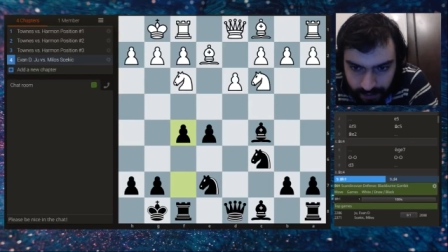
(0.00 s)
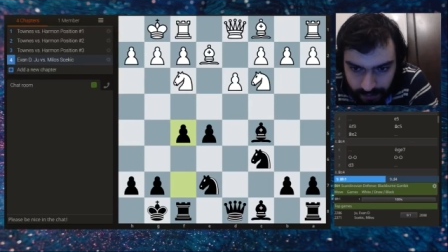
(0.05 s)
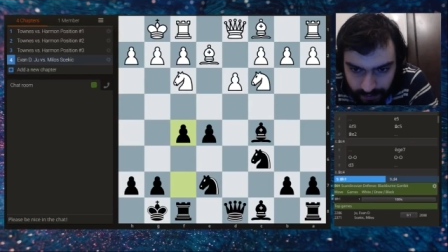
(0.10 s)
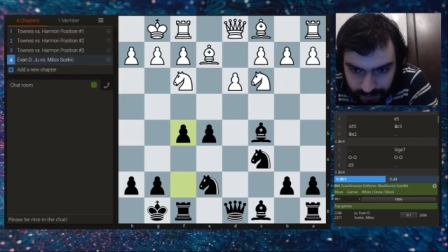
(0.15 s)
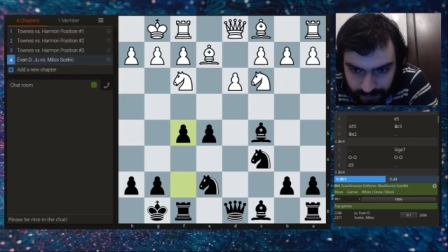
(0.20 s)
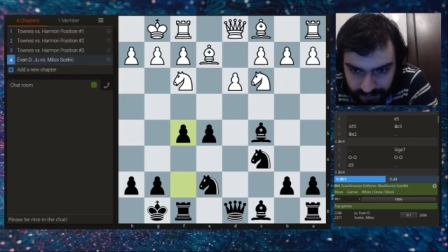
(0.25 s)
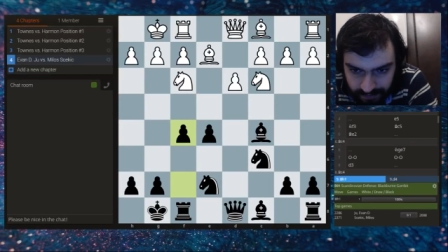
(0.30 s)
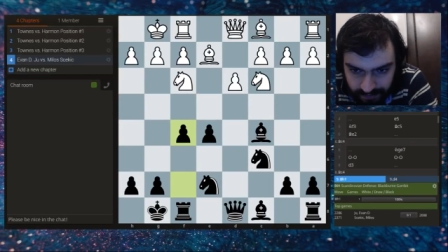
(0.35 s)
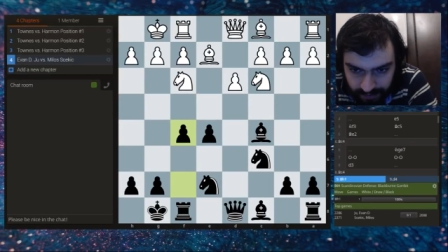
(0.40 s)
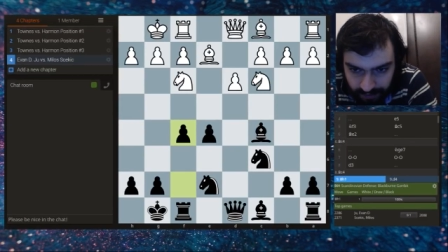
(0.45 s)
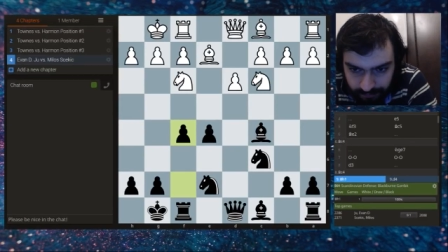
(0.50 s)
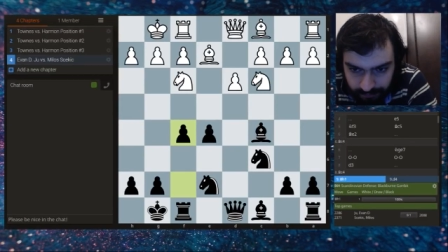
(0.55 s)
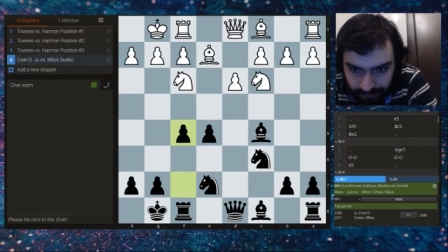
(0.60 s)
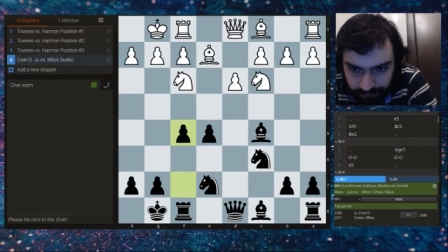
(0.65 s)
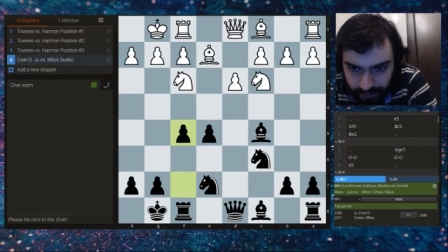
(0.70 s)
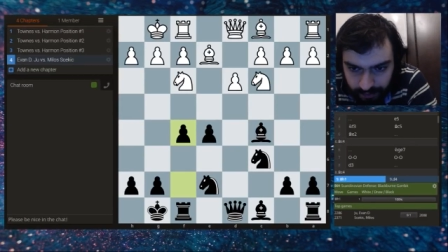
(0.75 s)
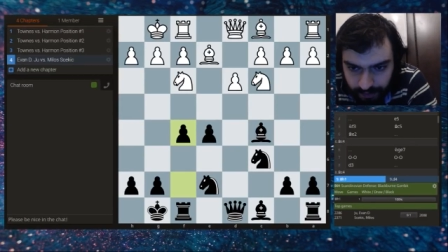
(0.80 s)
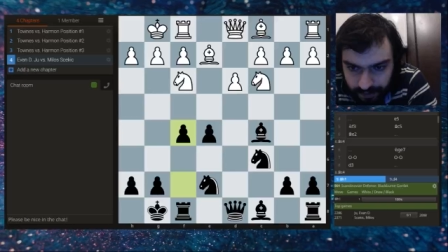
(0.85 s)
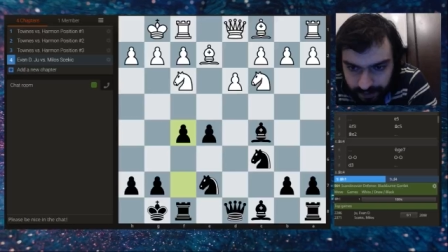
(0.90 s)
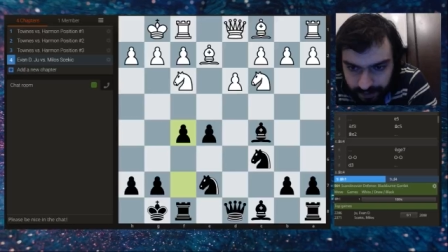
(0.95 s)
His
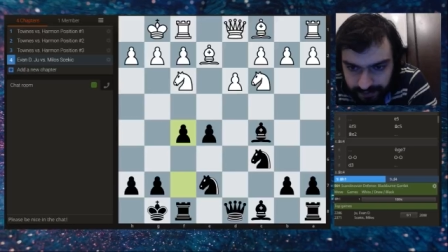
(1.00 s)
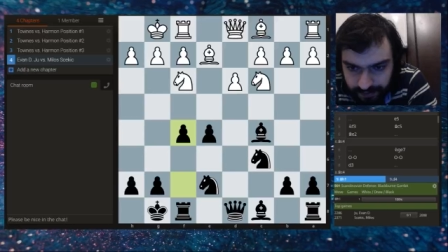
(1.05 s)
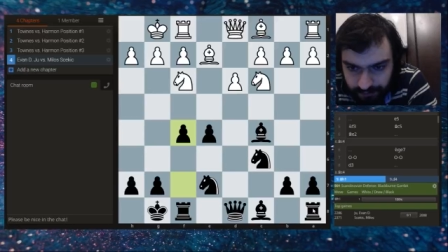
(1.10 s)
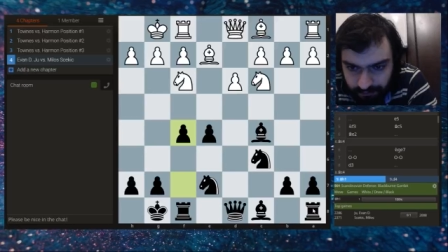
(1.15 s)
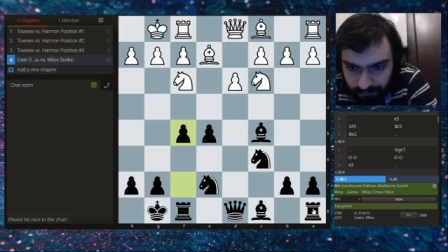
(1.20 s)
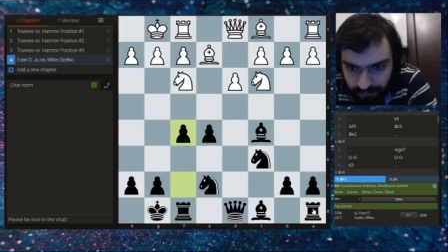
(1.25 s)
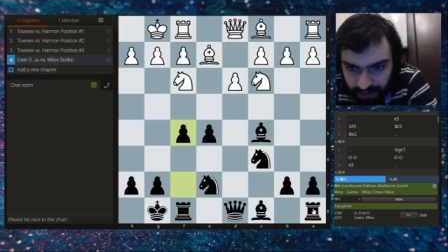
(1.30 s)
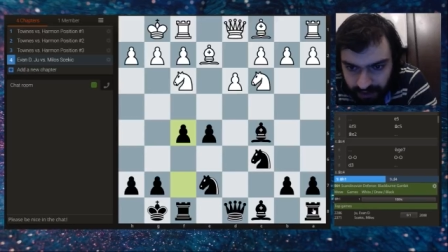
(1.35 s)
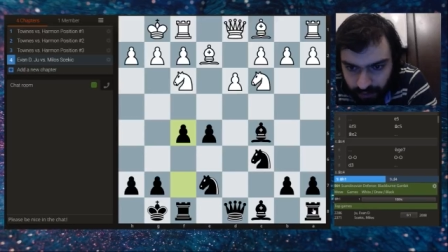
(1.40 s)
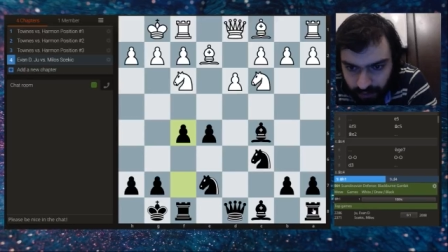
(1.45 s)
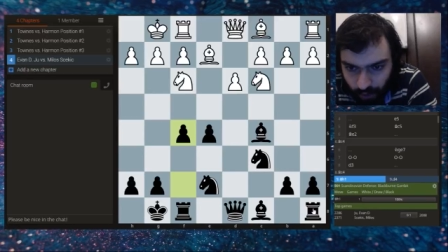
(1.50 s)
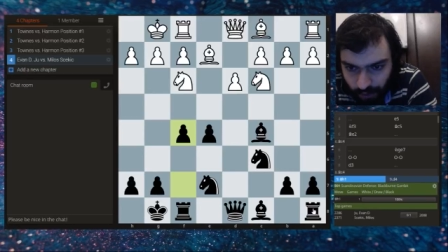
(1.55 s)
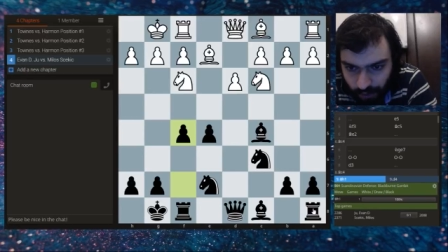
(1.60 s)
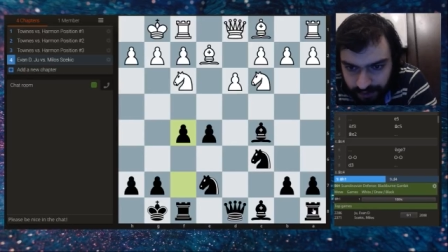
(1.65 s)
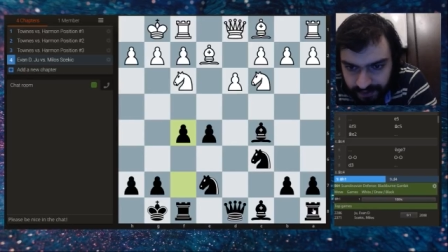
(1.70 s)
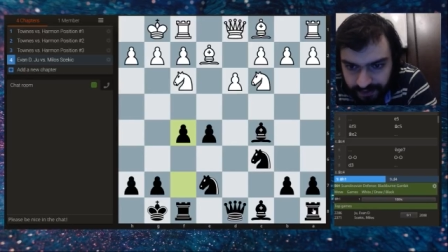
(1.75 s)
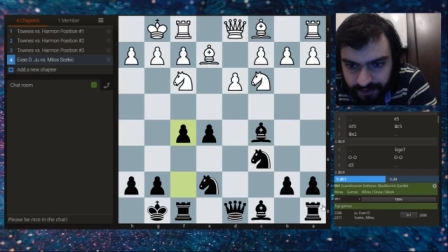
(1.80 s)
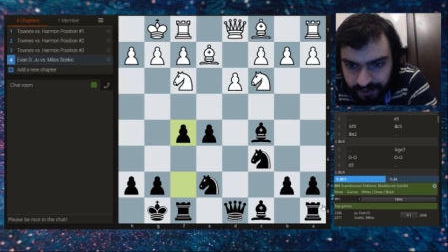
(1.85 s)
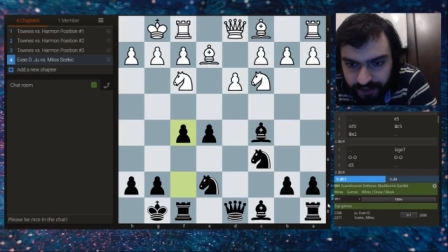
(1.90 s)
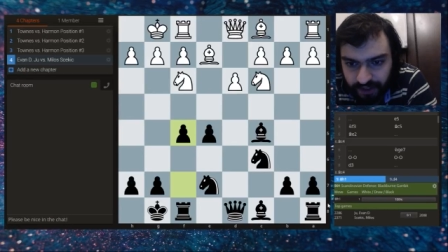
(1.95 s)
name is
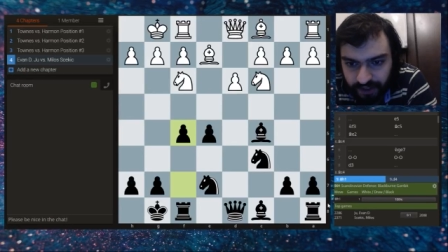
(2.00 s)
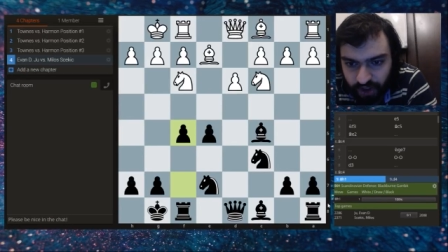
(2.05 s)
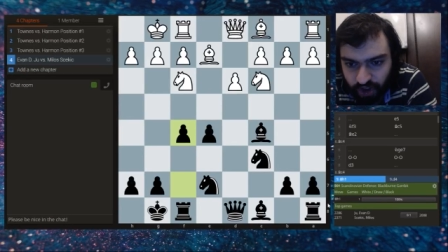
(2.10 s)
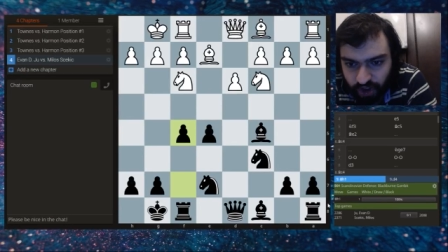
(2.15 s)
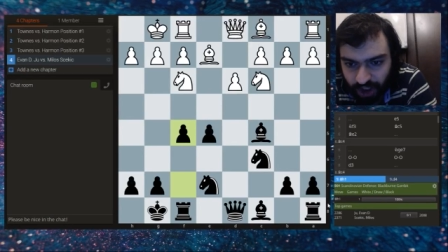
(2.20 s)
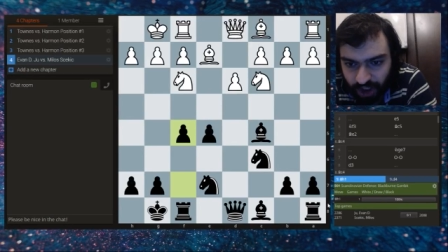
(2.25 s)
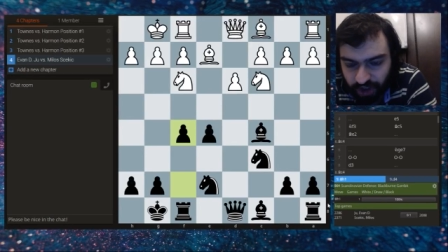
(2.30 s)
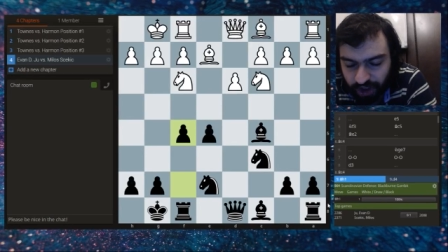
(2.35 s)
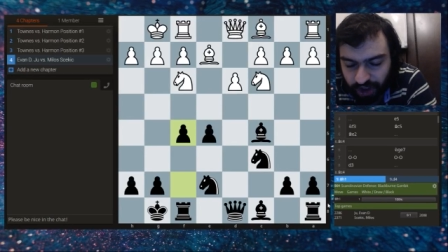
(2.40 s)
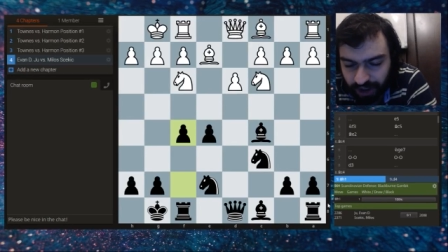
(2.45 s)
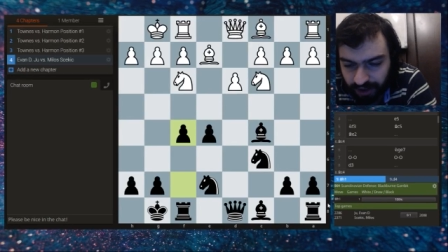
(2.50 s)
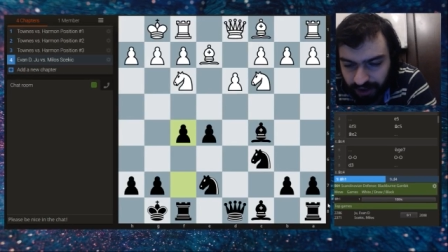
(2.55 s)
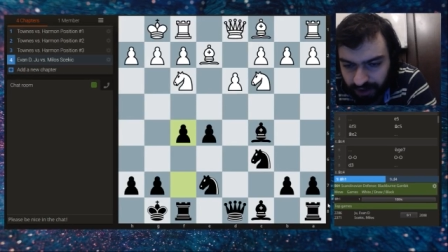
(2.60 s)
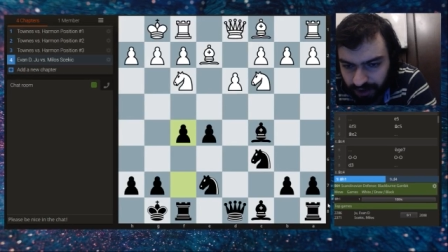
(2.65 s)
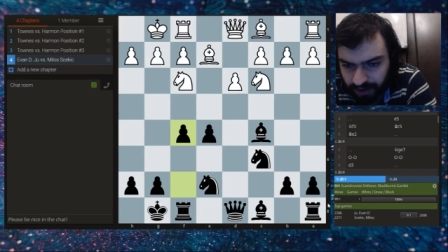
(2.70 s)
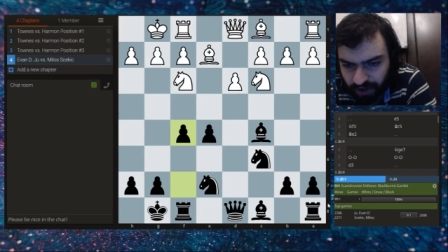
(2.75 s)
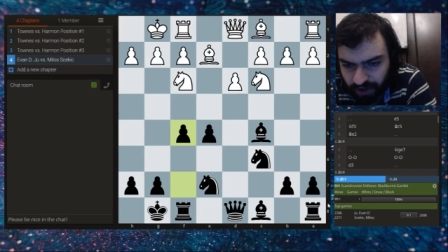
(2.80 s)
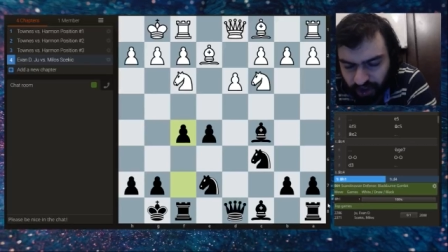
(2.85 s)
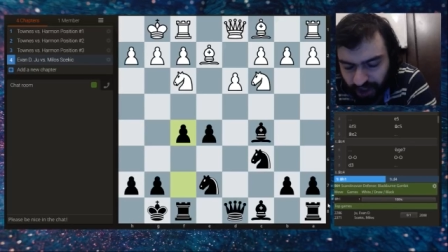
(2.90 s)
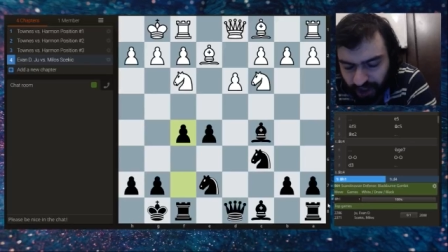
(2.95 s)
Milos
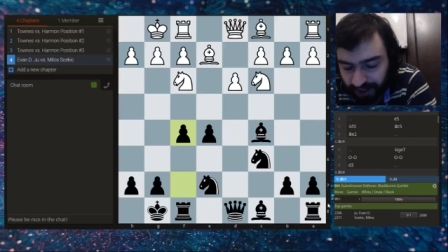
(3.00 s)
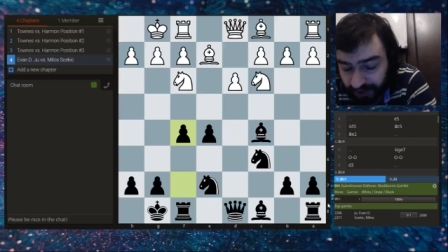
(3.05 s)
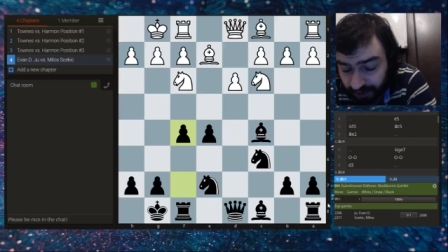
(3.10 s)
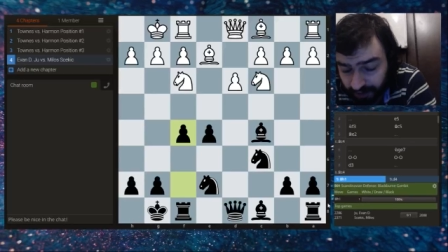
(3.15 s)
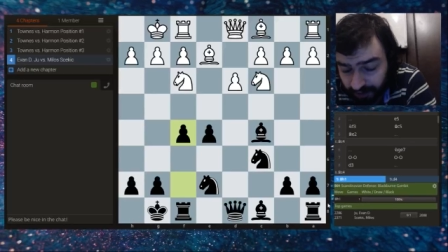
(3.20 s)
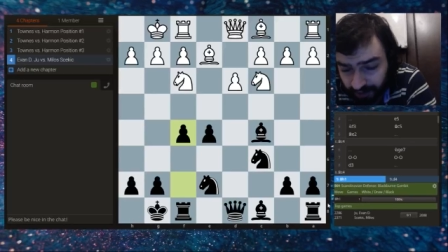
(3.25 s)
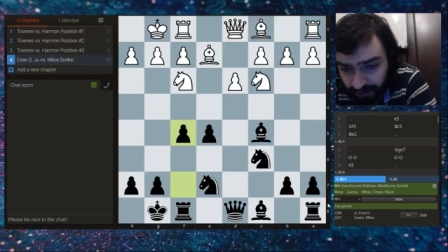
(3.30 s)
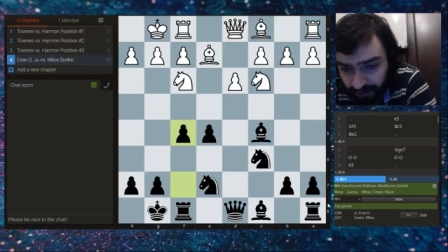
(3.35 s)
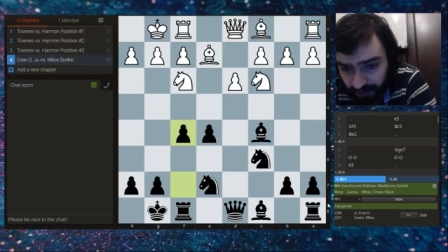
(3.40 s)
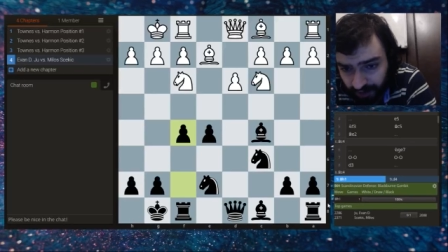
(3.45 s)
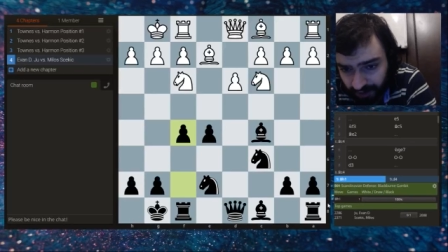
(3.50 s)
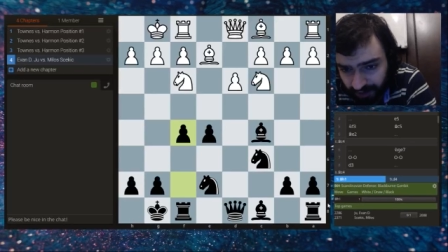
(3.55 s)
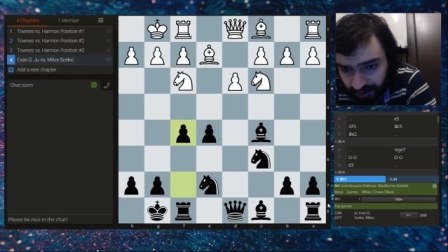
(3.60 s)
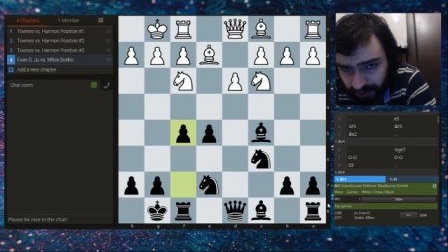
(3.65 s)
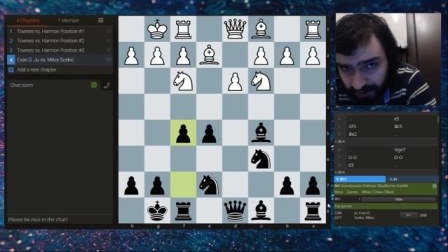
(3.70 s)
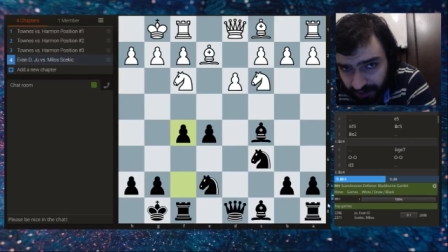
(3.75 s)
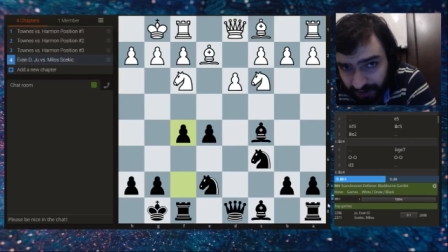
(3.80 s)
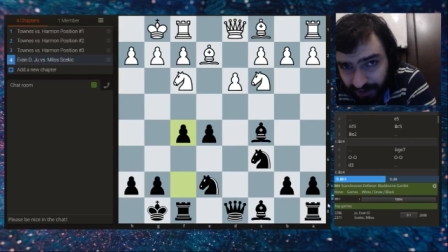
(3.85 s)
Shekic, I